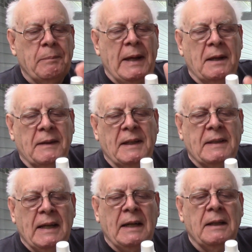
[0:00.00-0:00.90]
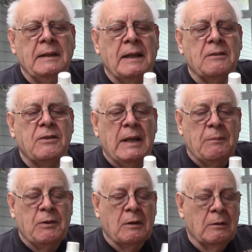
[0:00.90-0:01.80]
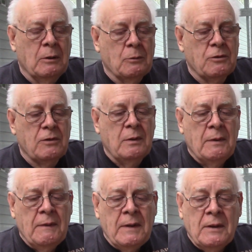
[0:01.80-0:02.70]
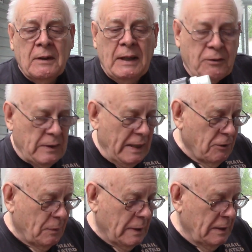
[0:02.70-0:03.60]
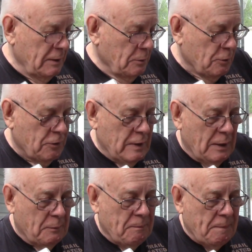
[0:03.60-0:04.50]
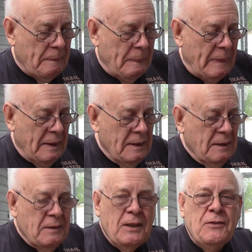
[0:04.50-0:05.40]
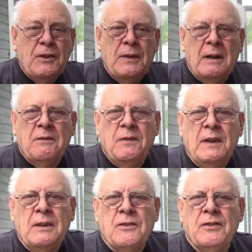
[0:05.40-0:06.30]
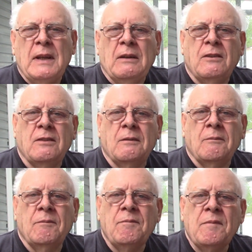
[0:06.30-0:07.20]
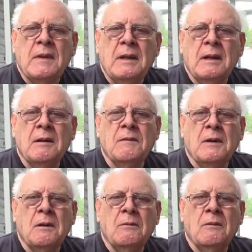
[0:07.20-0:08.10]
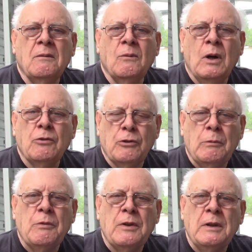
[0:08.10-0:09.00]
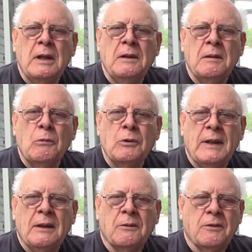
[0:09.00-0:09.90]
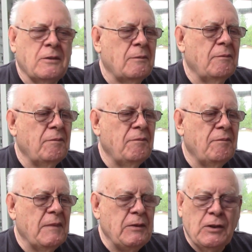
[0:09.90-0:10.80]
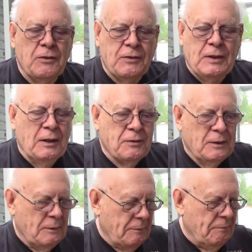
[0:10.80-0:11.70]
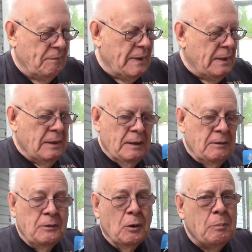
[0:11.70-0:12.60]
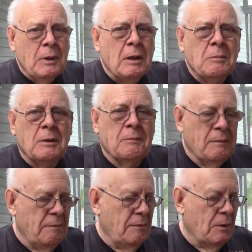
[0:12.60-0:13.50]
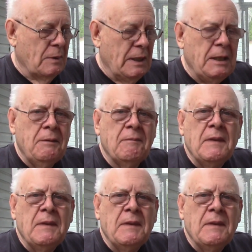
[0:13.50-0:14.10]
back like that, and that snaps it closed. Okay, so that's what I use. Now, this did not fit in the sinks of the washrooms in the motels. It just doesn't. No problem, okay?